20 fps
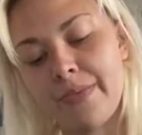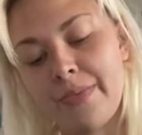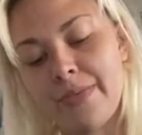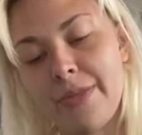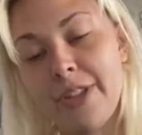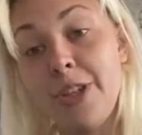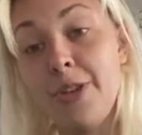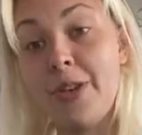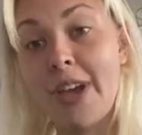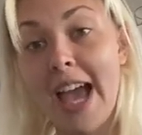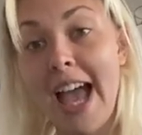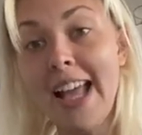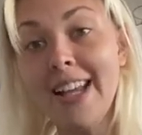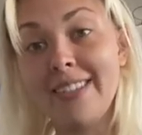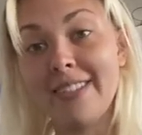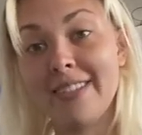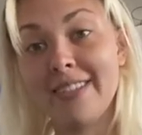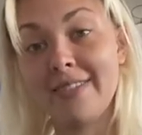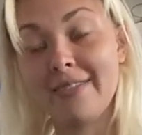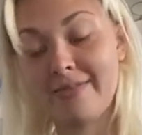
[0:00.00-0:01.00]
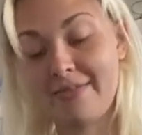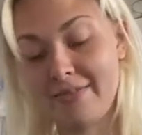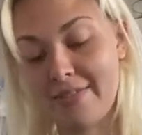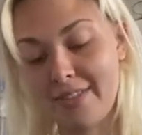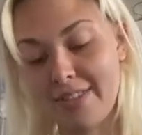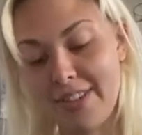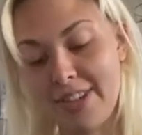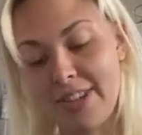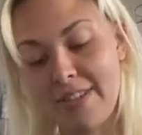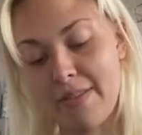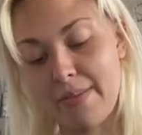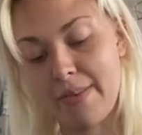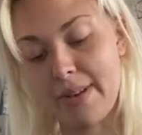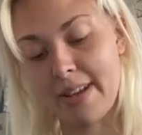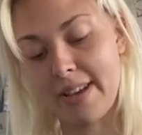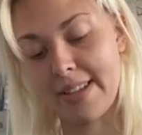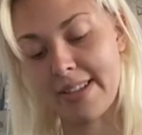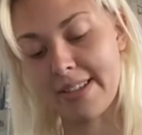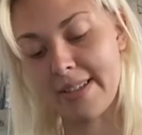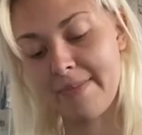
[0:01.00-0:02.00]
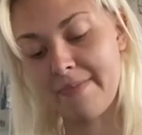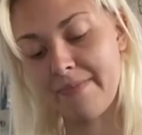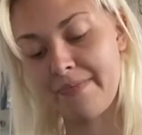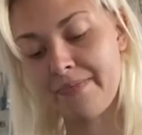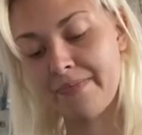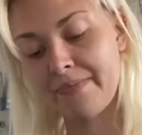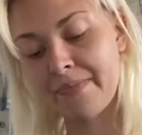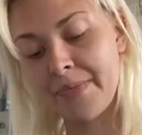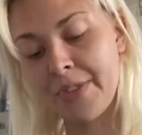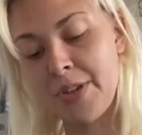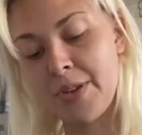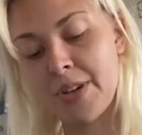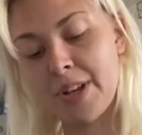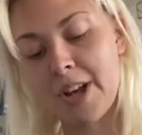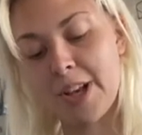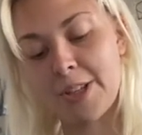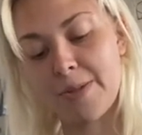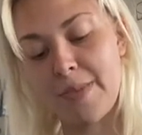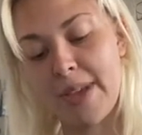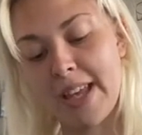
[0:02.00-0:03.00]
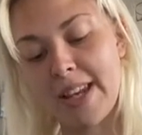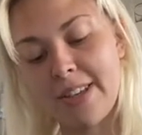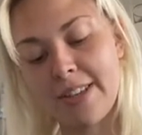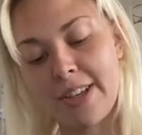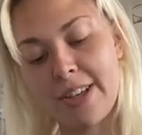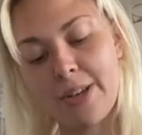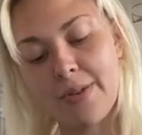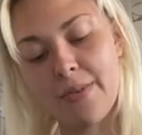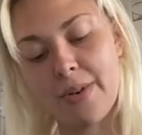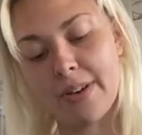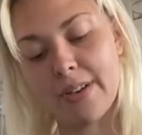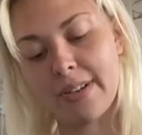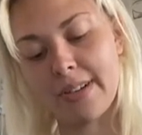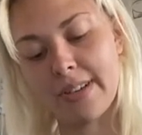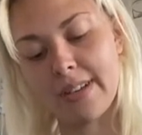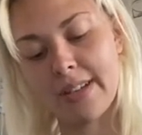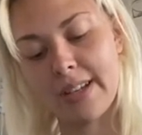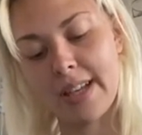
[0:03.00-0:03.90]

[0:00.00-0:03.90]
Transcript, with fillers: You can, she replied. You can ask me anything you want.